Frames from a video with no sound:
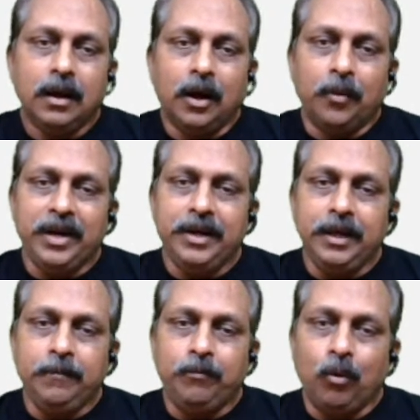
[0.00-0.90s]

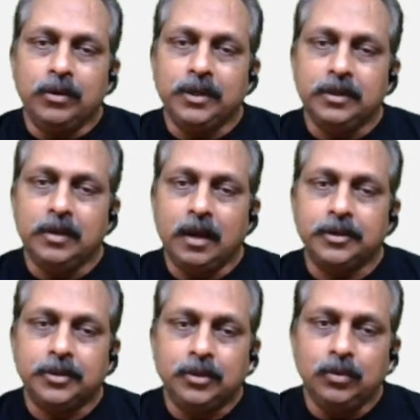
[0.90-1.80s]
Reading forces
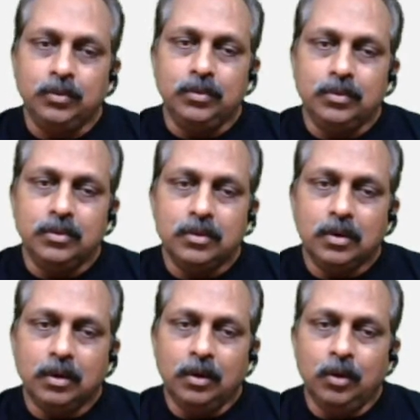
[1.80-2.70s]
us to
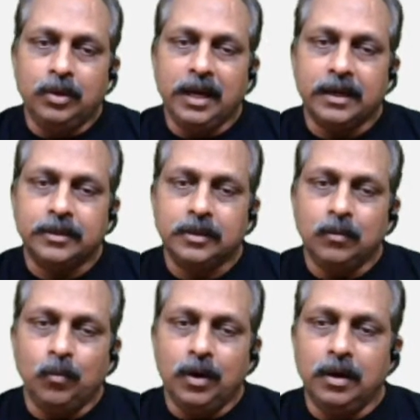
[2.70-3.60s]
look at
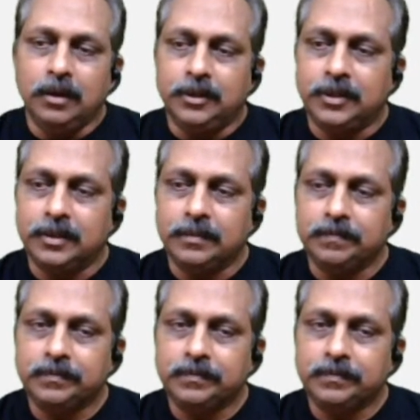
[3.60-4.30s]
words